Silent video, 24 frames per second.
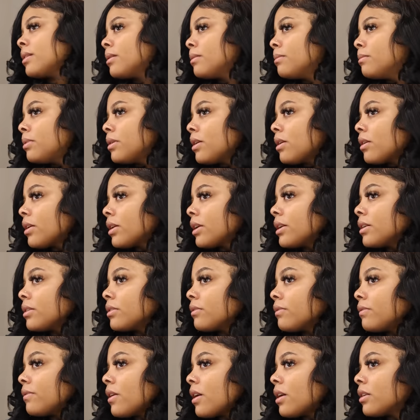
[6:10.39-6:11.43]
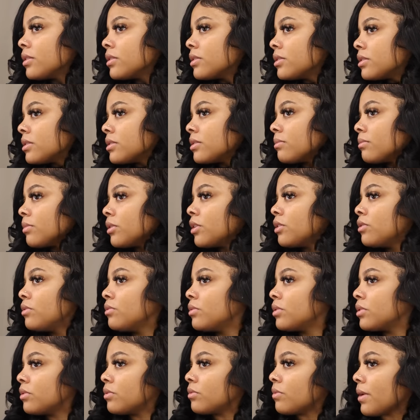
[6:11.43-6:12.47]
But are they going to fall into some cute
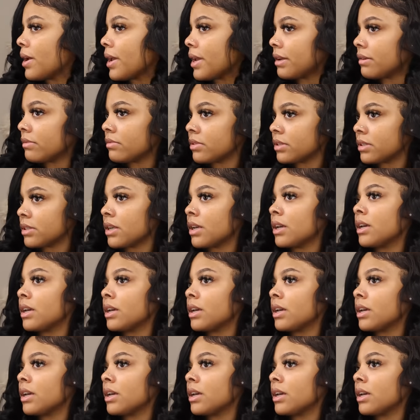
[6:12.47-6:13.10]
little waves?